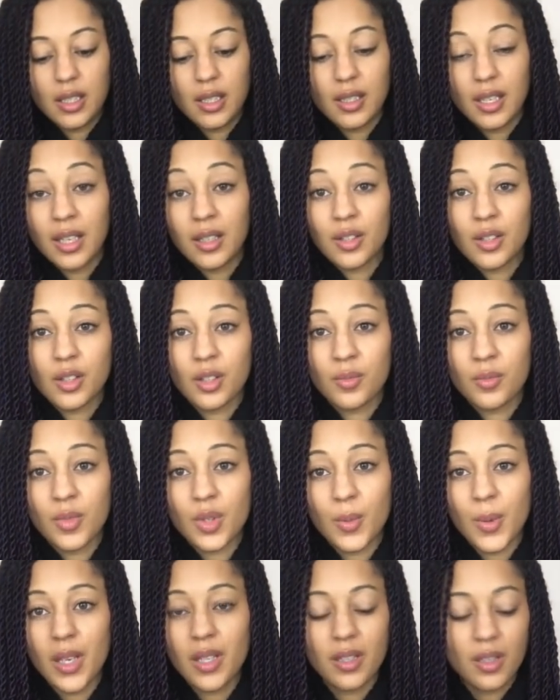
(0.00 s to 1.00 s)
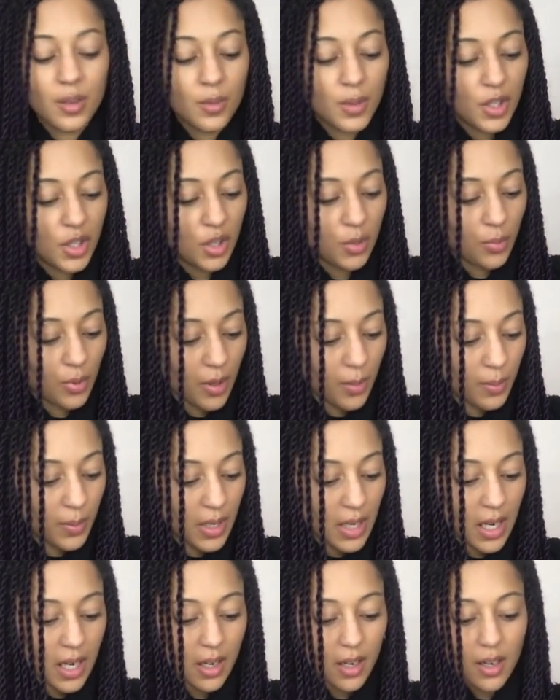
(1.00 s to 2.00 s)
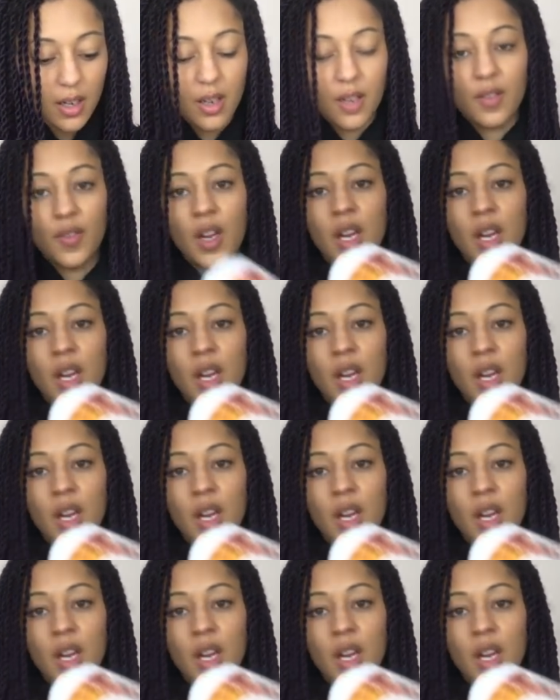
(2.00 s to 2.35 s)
the Sensum sweater, which you probably have